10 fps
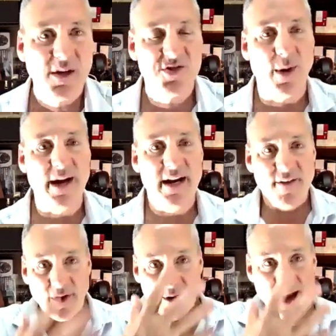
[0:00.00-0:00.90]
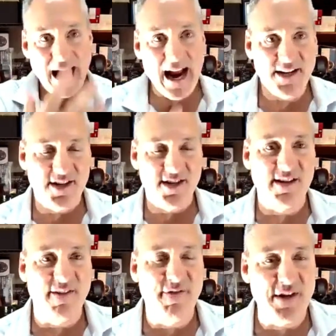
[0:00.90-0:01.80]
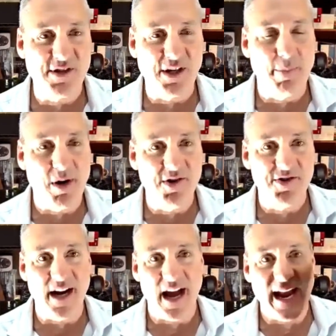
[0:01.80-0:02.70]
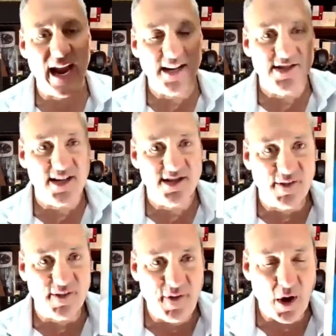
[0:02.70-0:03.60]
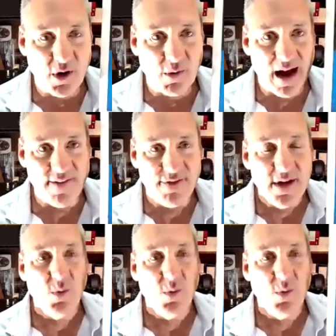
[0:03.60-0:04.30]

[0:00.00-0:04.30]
So I never access the physical person. I access the photograph,